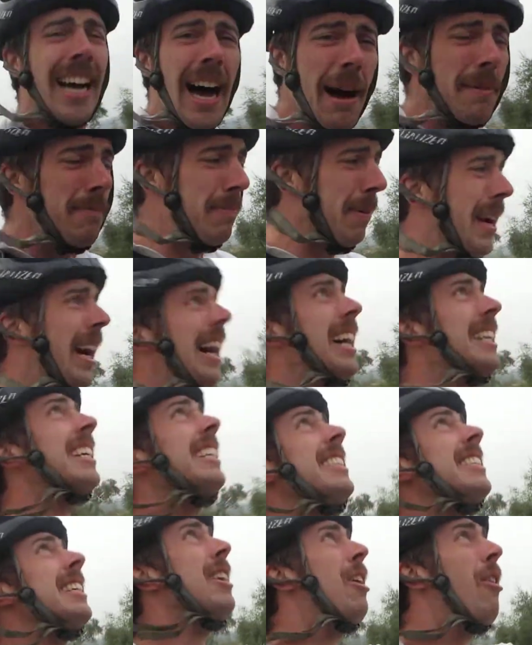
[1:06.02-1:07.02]
up because
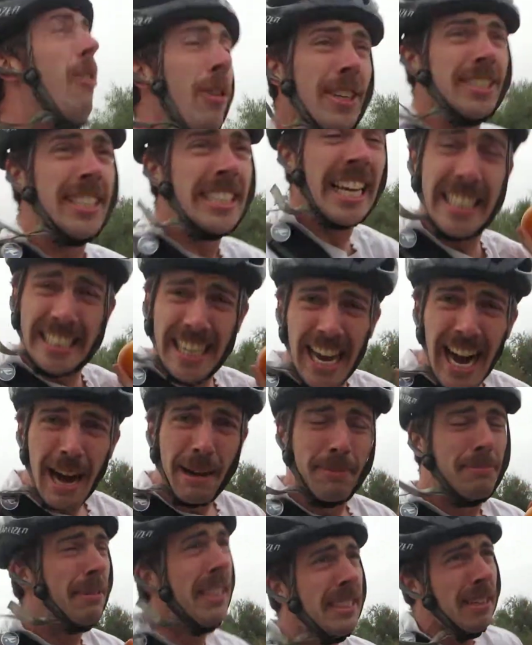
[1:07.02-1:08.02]
it's an orange that's
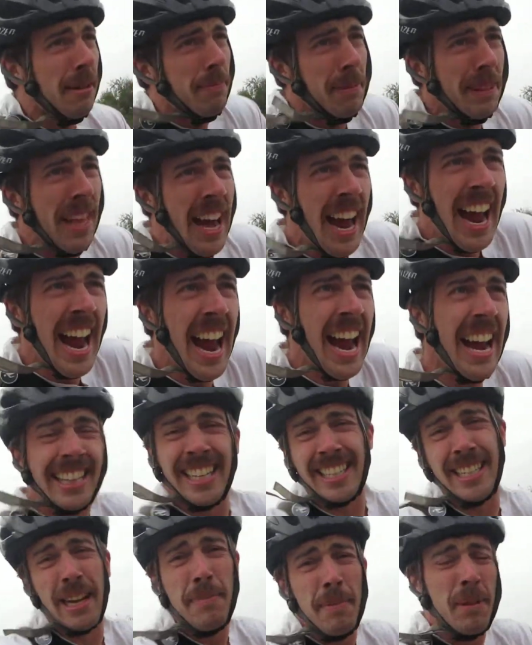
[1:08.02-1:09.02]
up in the hand,
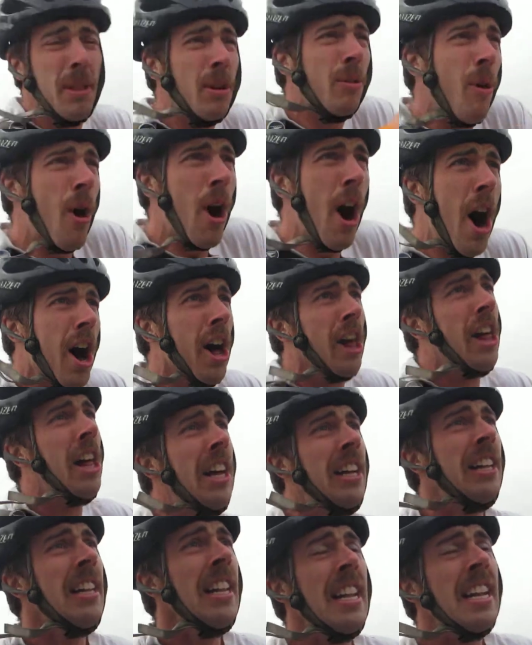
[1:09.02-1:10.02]
that's up in the wall.
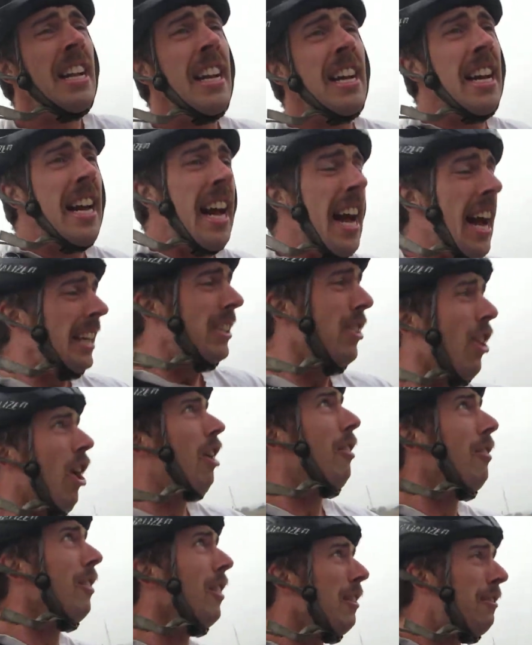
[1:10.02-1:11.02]
It's
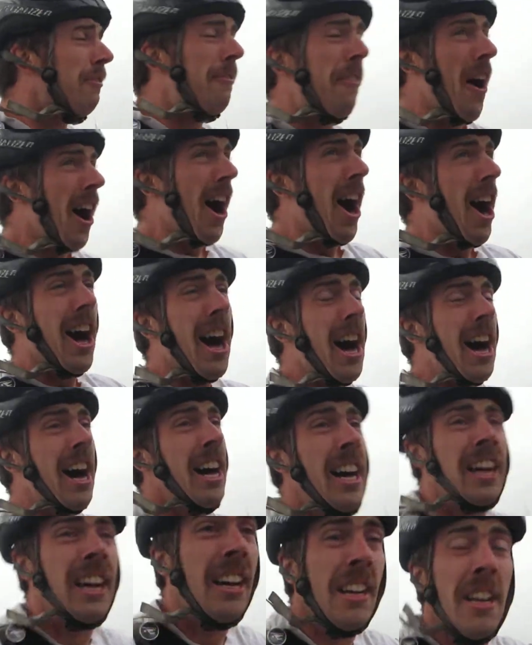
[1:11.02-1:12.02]
over the fall.
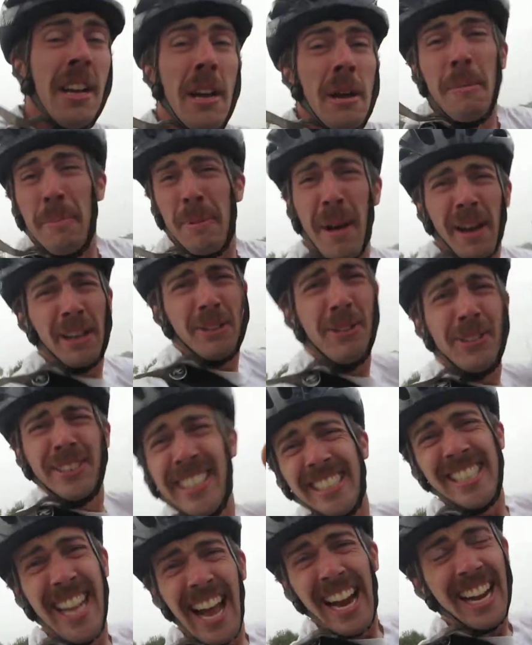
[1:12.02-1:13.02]
Because we
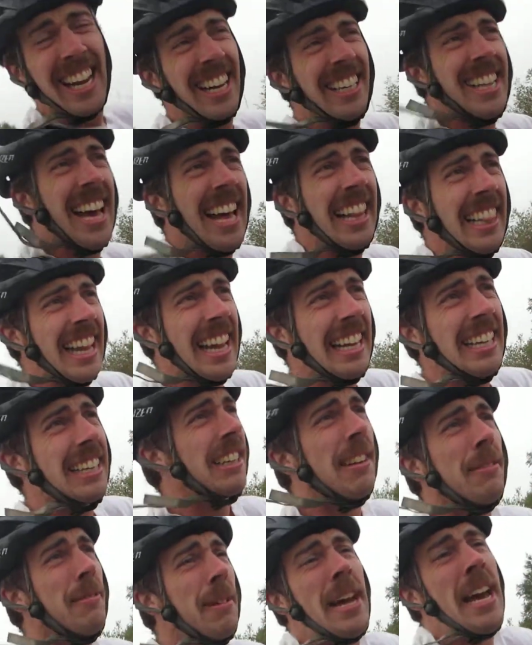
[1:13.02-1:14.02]
snack on that
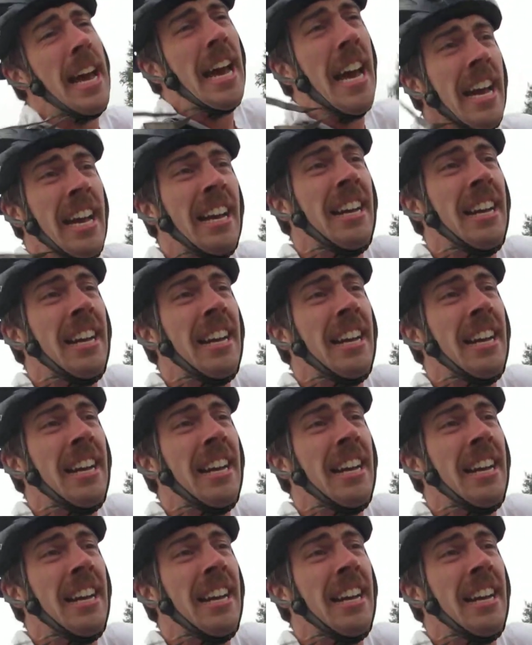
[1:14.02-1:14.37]
later and